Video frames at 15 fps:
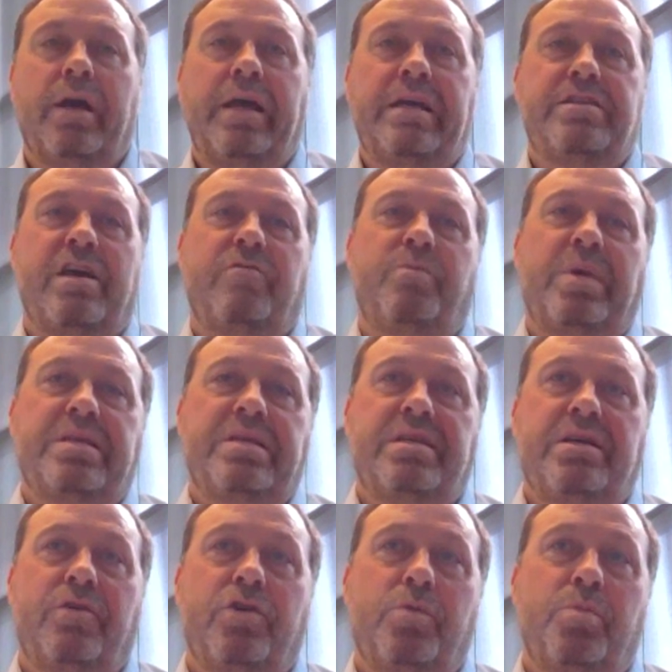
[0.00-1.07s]
HF
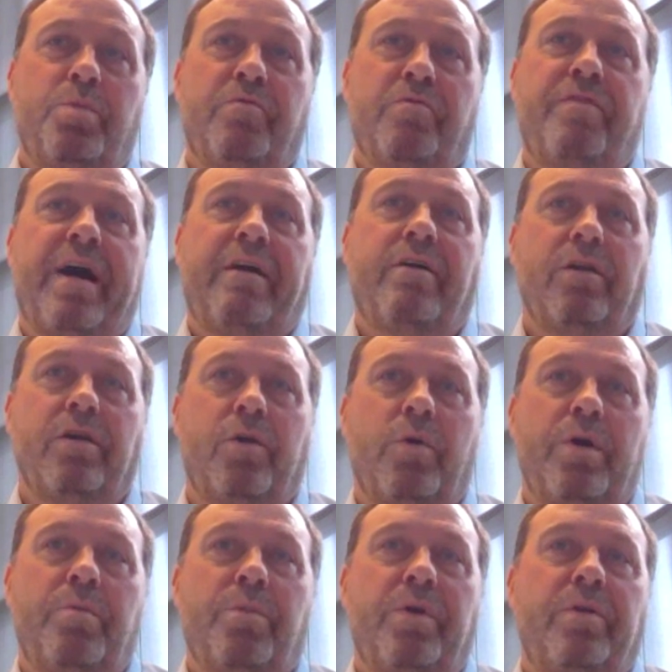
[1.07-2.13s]
Mixing Group and Farrell
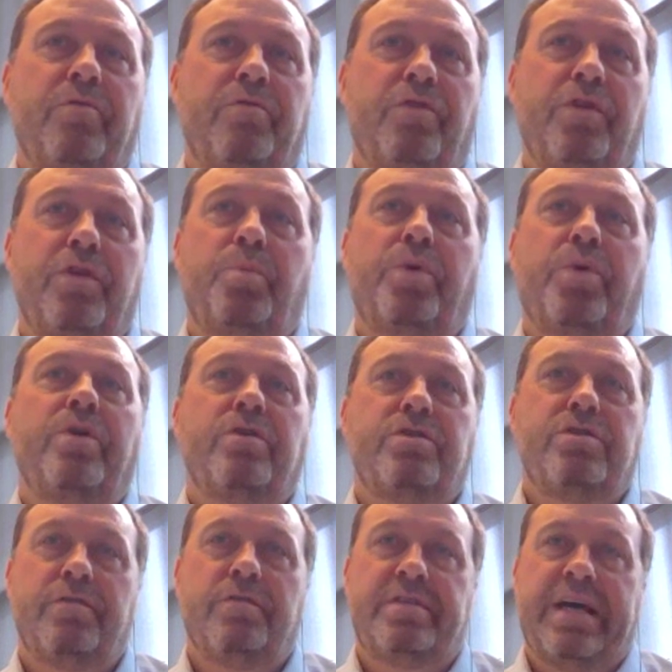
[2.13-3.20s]
equipment for the
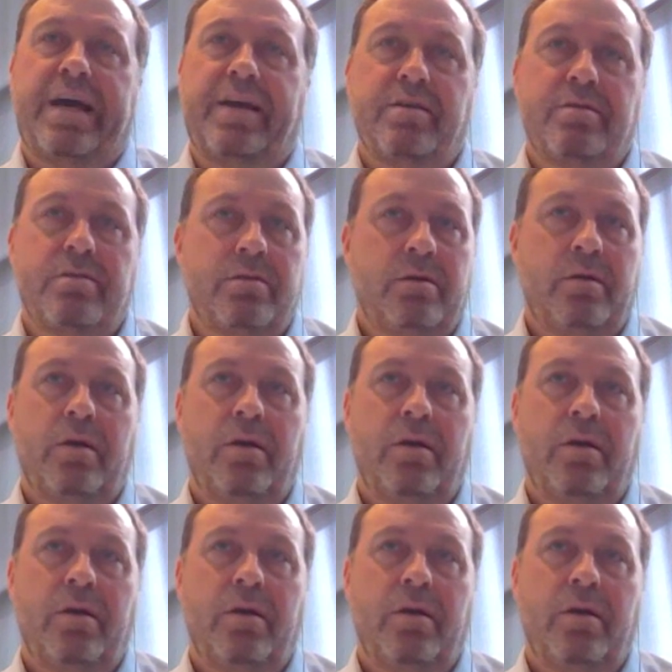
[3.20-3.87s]
production of tires.